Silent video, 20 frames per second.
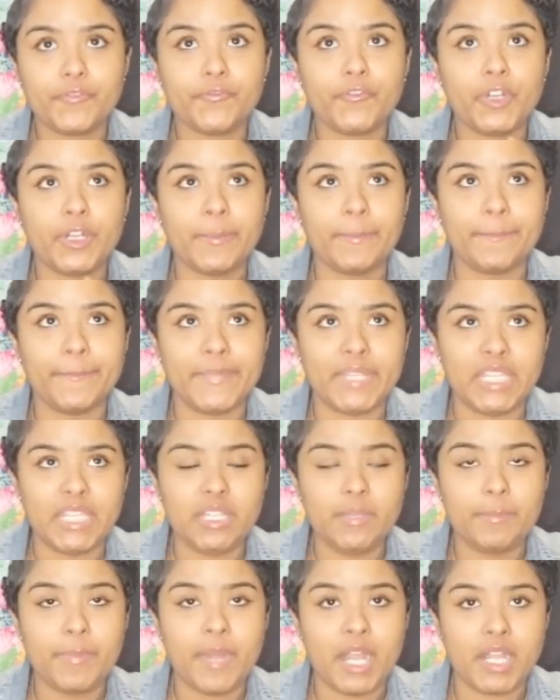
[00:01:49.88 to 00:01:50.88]
for
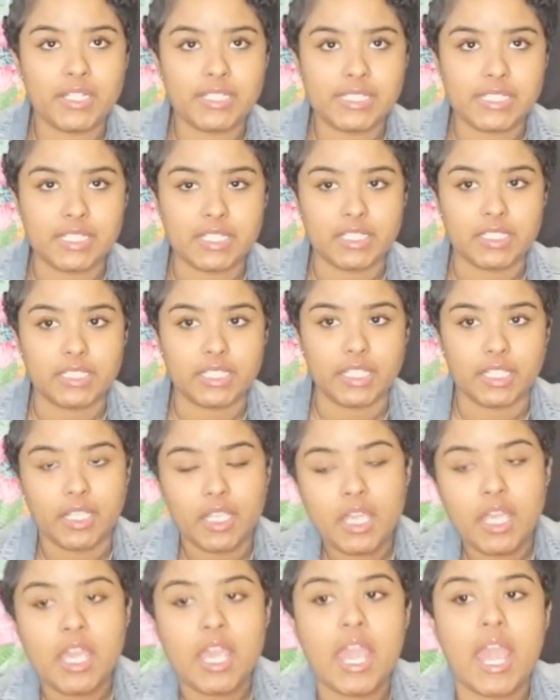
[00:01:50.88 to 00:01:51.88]
me
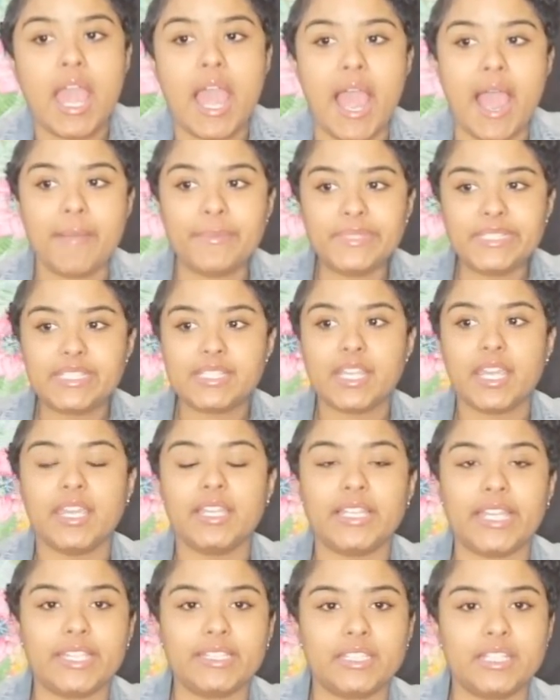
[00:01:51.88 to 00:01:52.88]
personally, I'm gonna
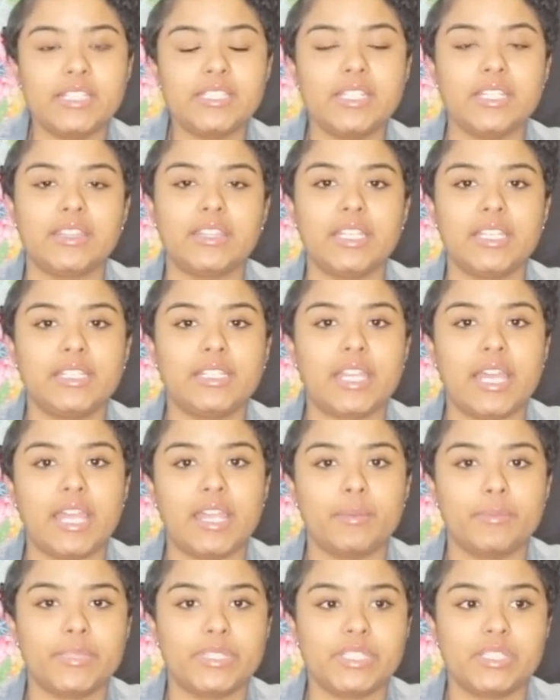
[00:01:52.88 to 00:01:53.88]
say, like, there's a thin
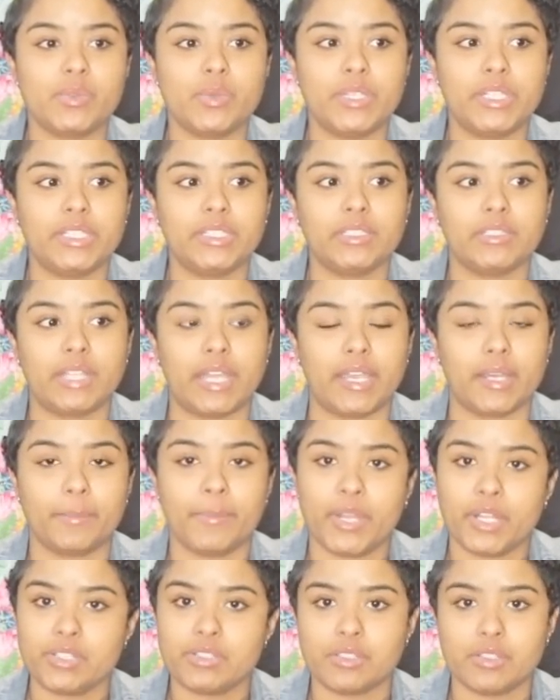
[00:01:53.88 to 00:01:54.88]
line between
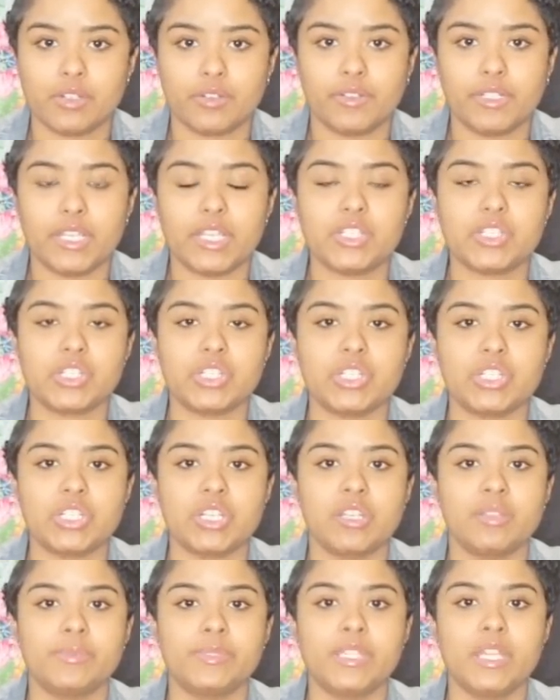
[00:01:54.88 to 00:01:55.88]
like personal
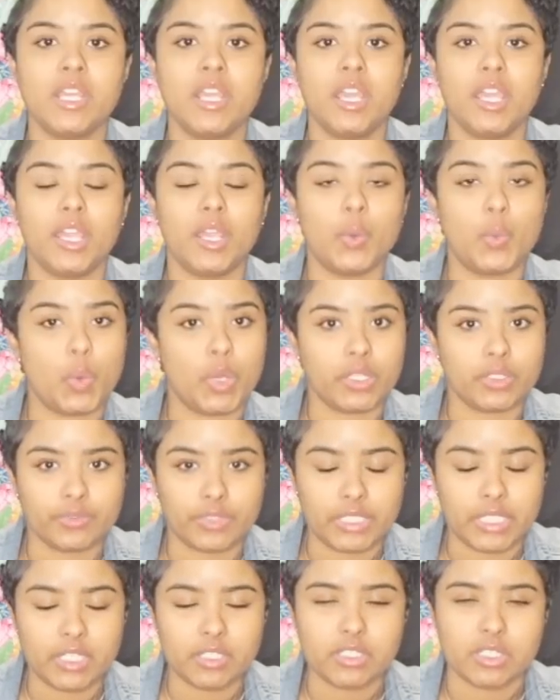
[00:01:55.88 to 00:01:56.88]
relationships and work
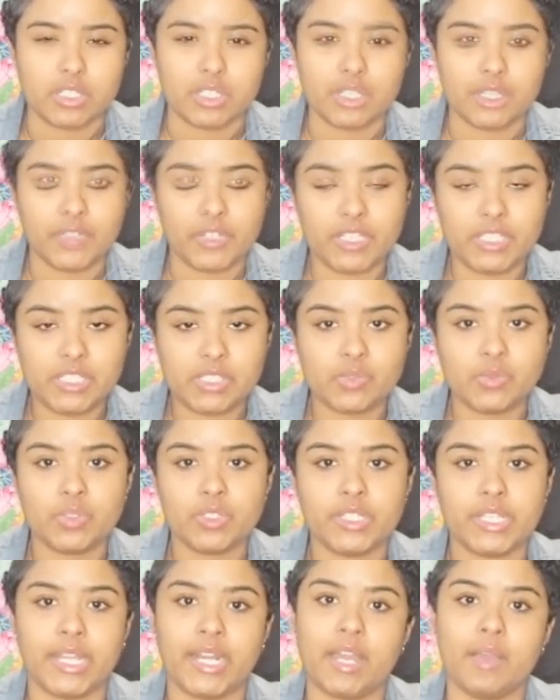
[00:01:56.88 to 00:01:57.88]
relationships. My first
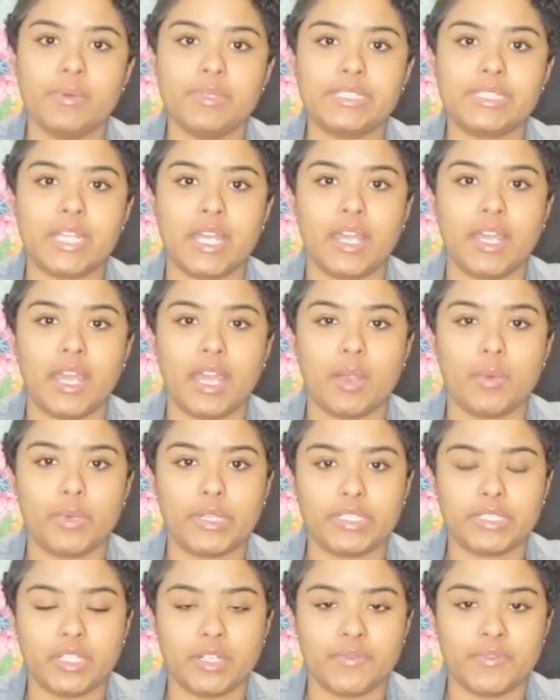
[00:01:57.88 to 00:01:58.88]
school that I was at, I
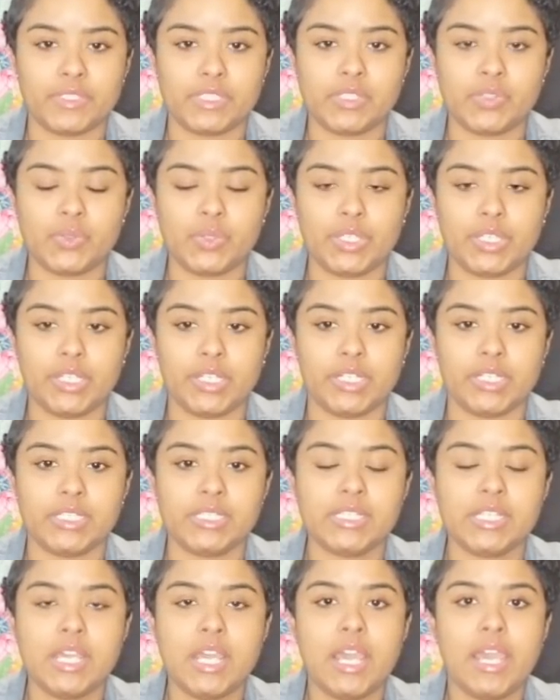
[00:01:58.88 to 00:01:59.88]
worked there for two
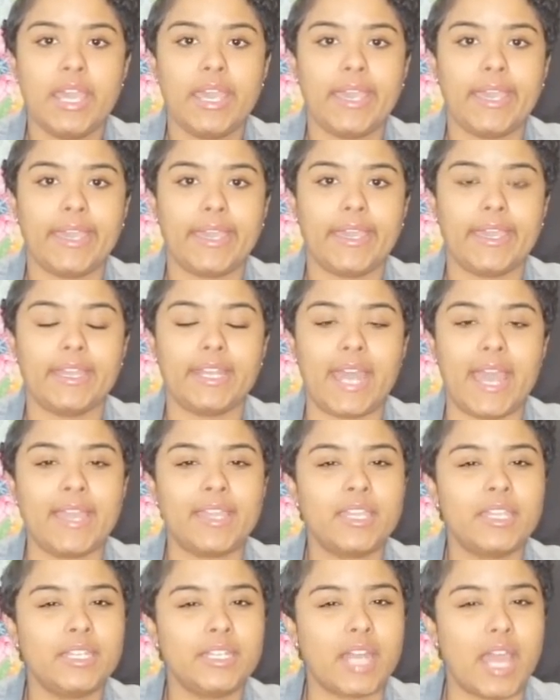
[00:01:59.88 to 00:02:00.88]
years, and I
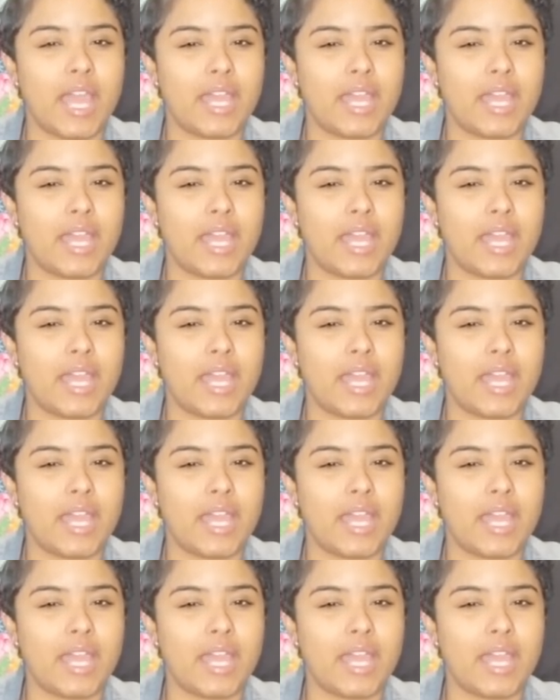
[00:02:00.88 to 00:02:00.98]
can